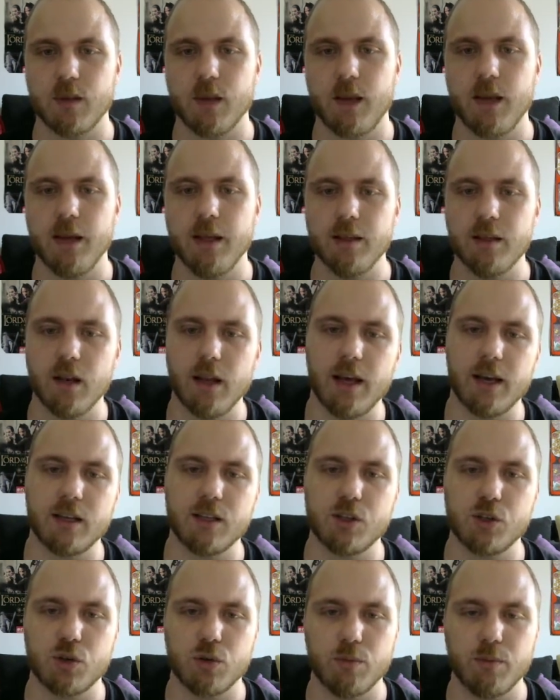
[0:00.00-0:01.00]
And the
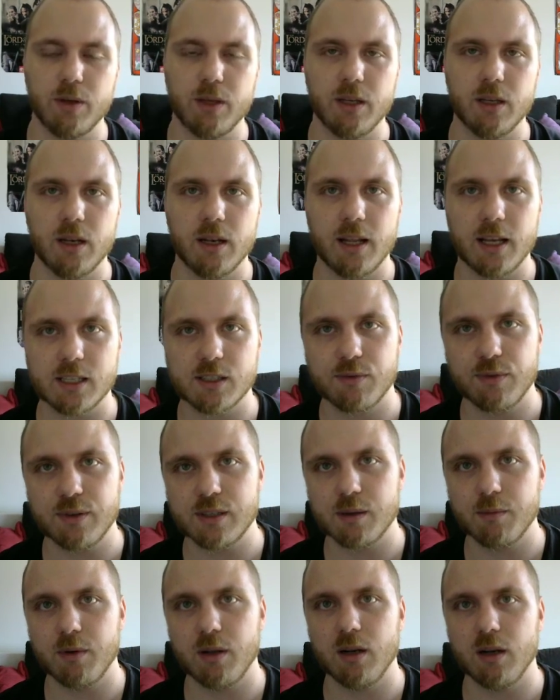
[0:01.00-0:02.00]
legs should be less
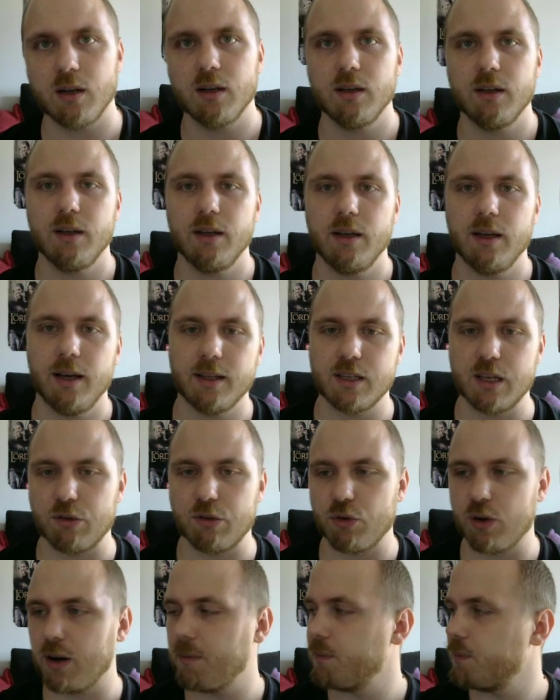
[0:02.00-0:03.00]
visible,
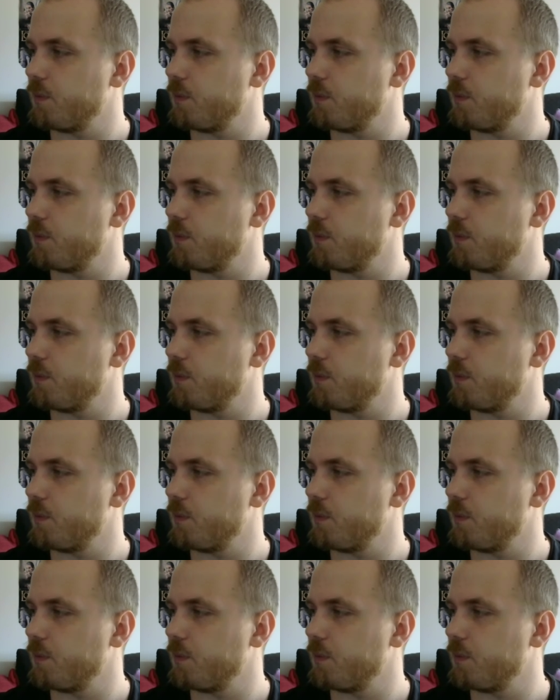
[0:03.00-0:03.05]
etc.